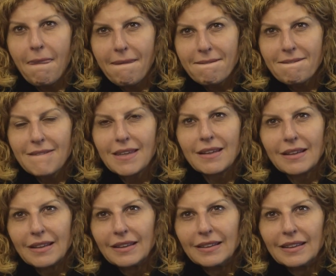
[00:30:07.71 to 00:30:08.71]
day three, day
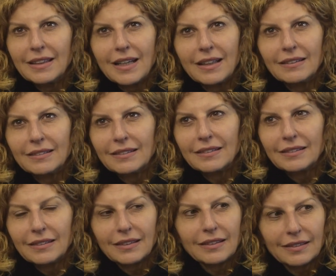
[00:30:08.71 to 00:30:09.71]
four, and then by the
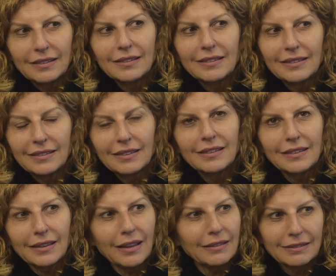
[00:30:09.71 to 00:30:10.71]
feast of Our Lady Help of
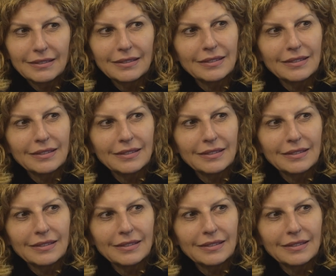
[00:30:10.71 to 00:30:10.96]
Christians,